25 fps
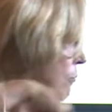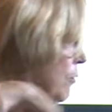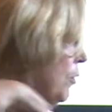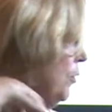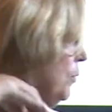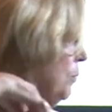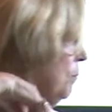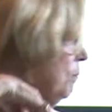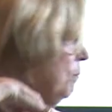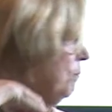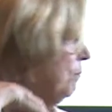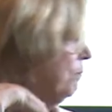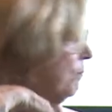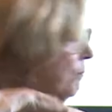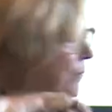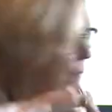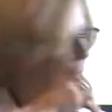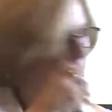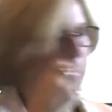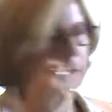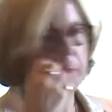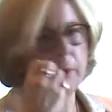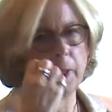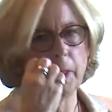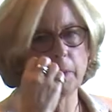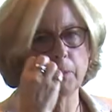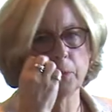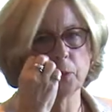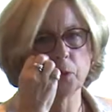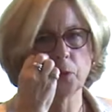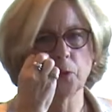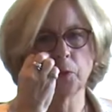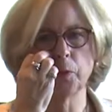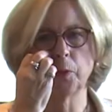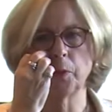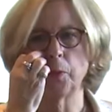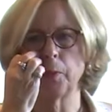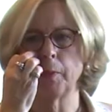the room, but I'm
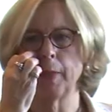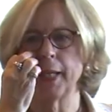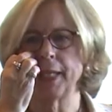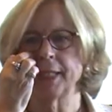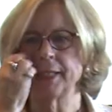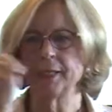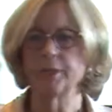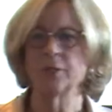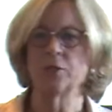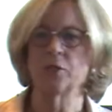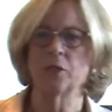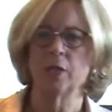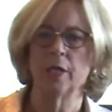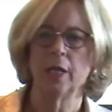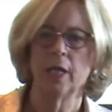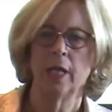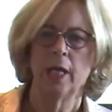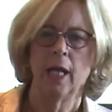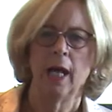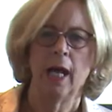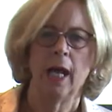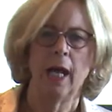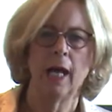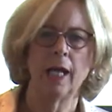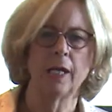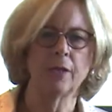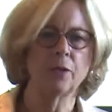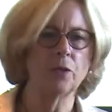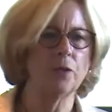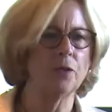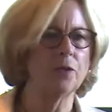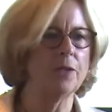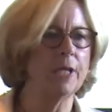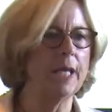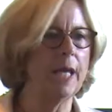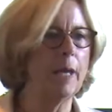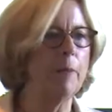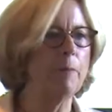sure you'll manage.
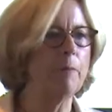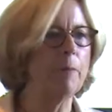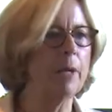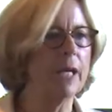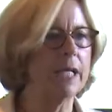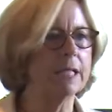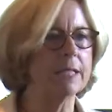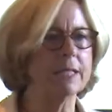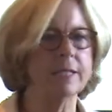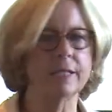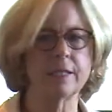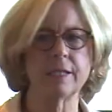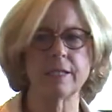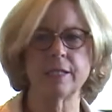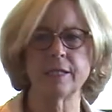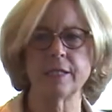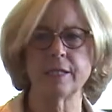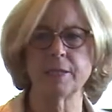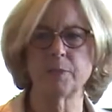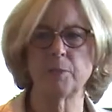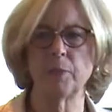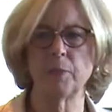Could the ambassadors